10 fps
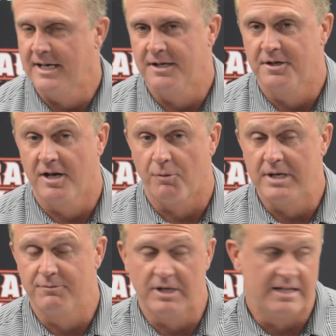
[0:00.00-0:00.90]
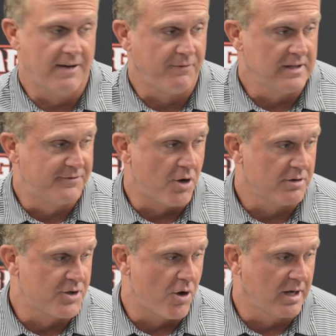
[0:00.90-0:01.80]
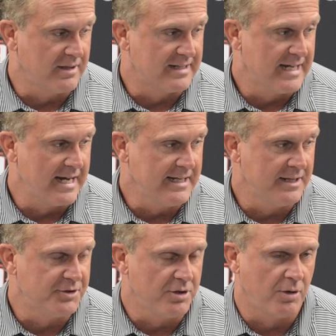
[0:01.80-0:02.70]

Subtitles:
And we definitely have targeted the tight ends.